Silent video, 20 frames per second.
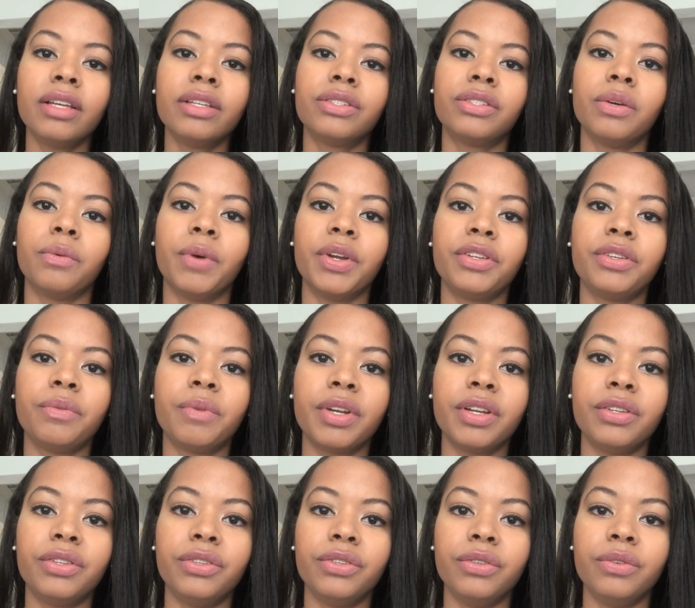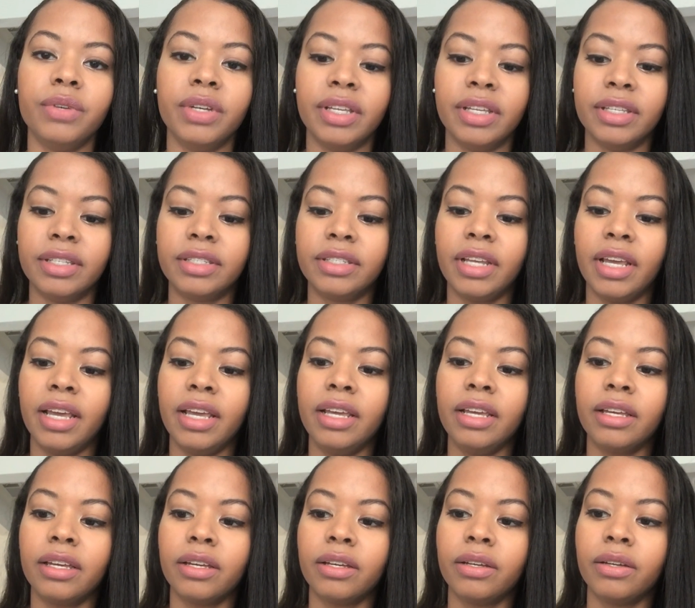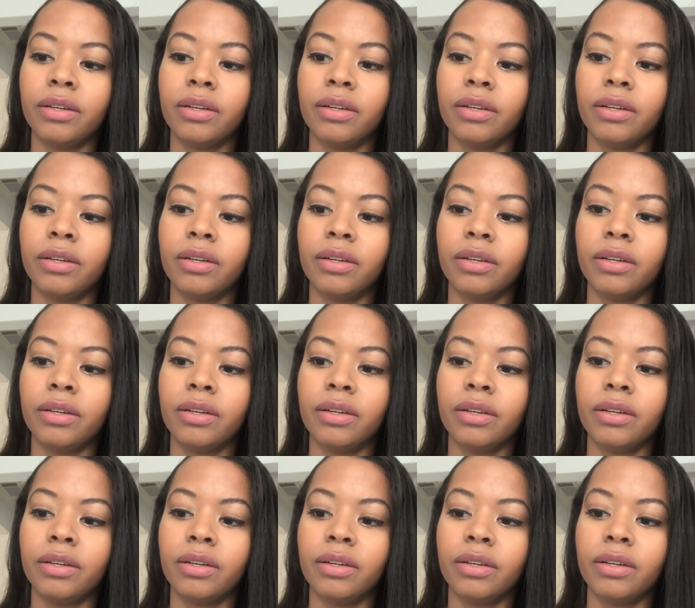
So what you want to do is take